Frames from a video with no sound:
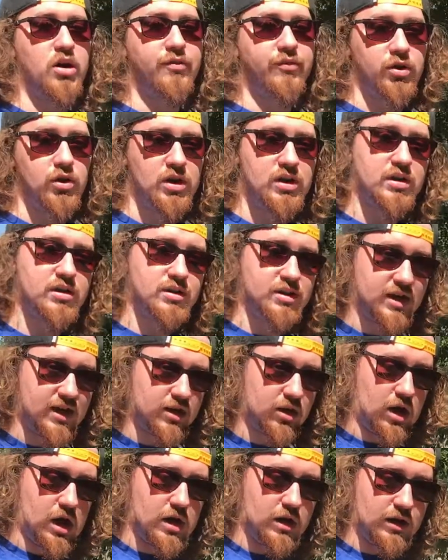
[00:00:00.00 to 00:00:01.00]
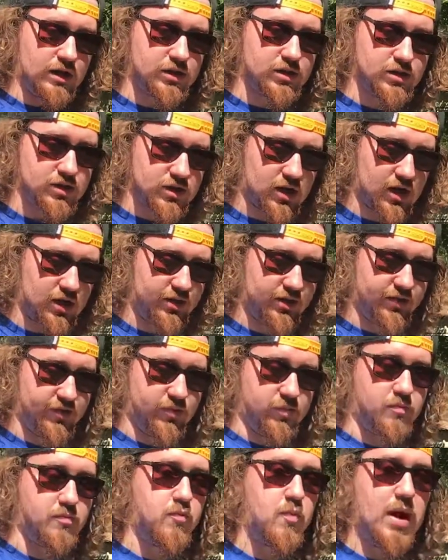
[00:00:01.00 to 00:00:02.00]
if you hit it dead on, it just kind of
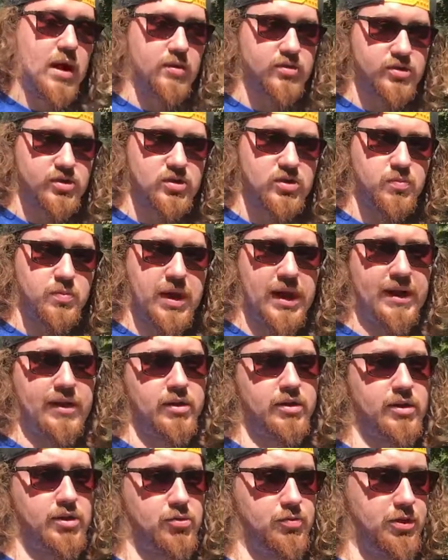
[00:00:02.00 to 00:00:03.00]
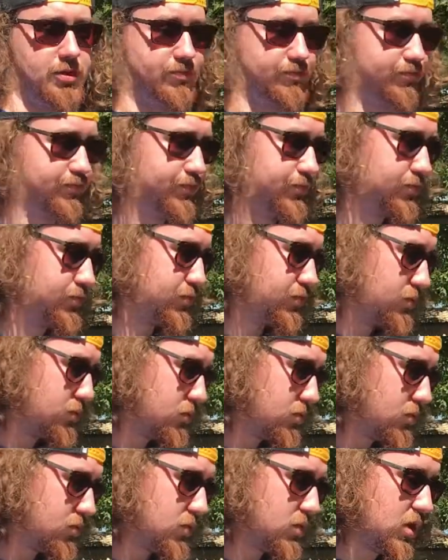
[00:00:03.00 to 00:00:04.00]
bounces back a little bit.
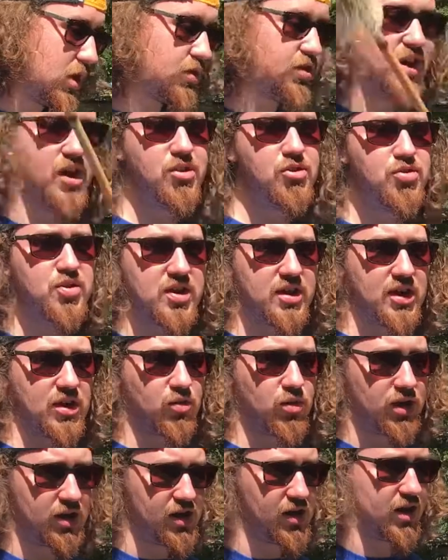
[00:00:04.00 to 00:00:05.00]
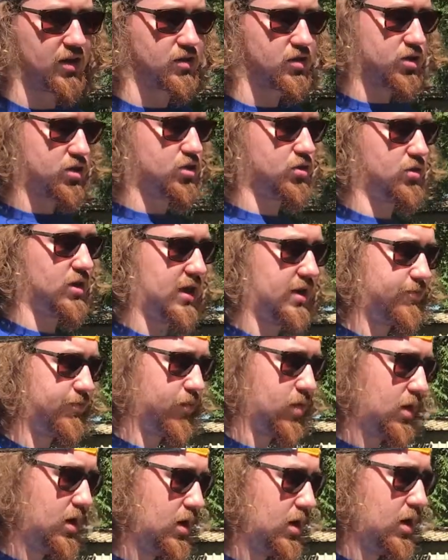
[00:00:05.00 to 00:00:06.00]
The other thing I really like to shoot at
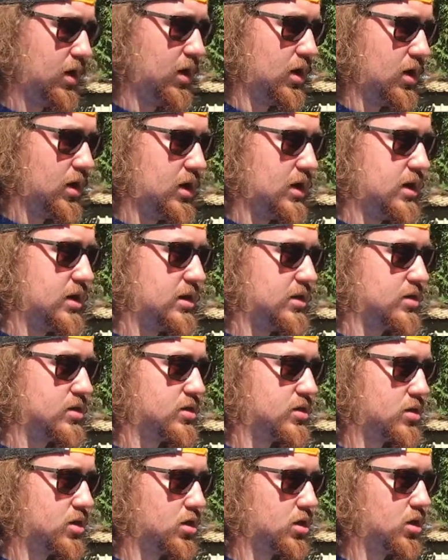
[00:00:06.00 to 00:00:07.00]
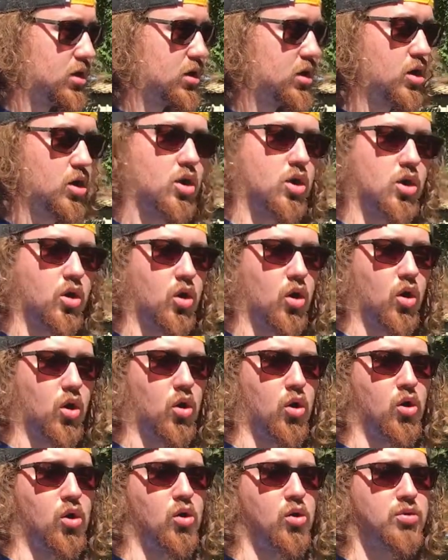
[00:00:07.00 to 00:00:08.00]
is
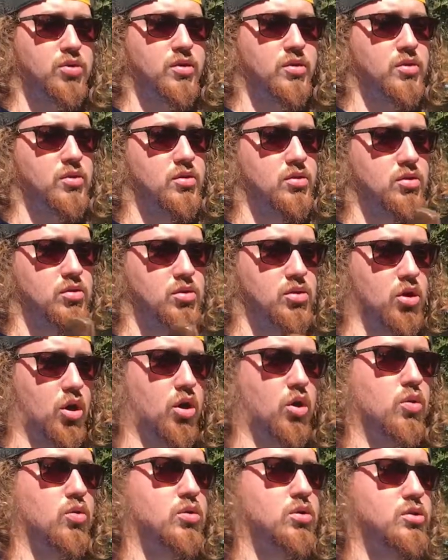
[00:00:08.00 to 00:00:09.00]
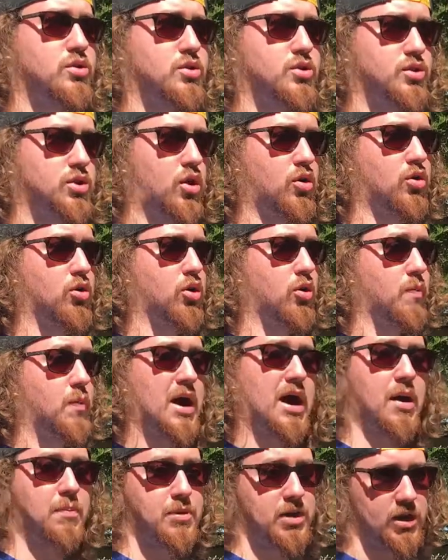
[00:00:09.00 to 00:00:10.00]
old Coke, soda, or
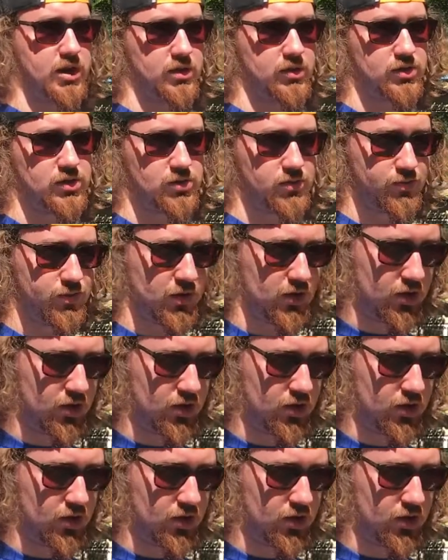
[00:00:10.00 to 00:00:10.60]
pop cans.